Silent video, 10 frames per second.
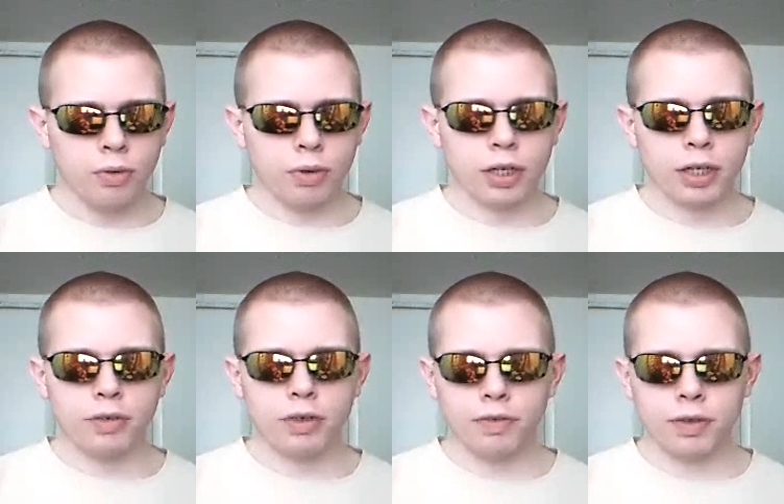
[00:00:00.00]
What
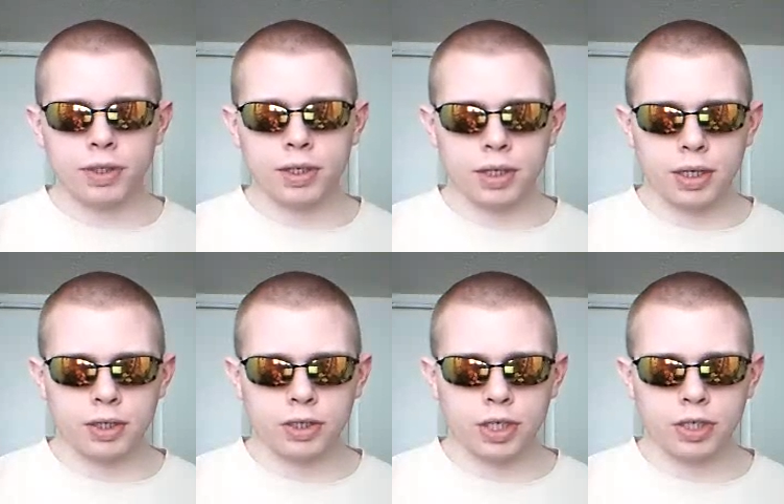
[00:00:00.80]
kind of difference
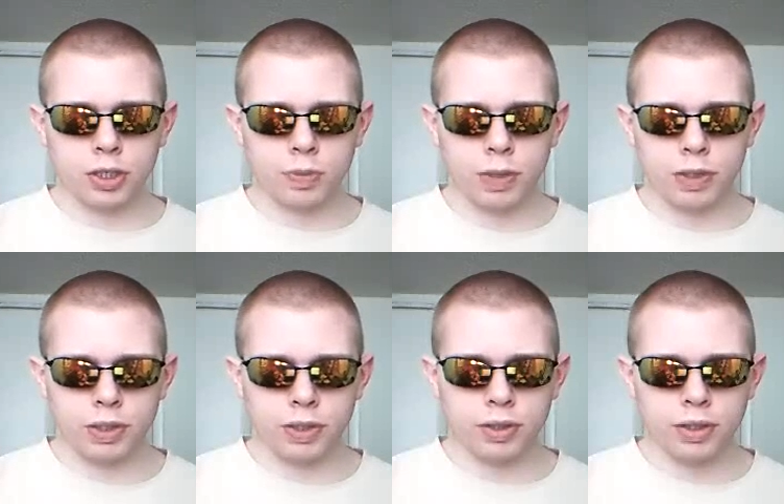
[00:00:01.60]
designates a change in
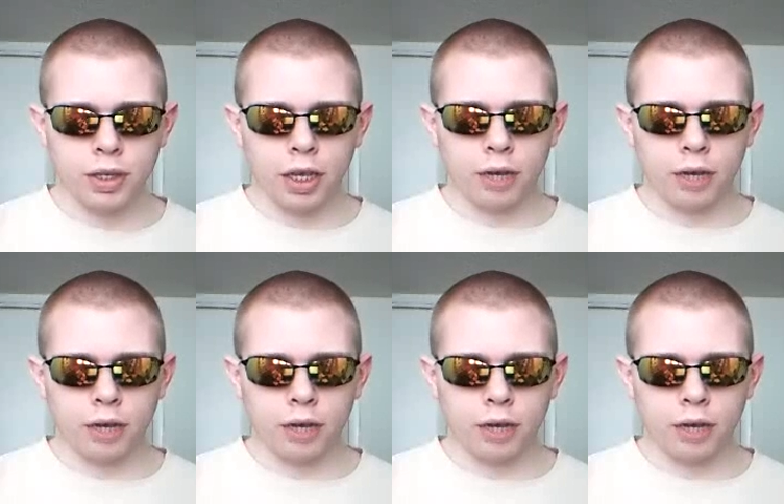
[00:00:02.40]
species,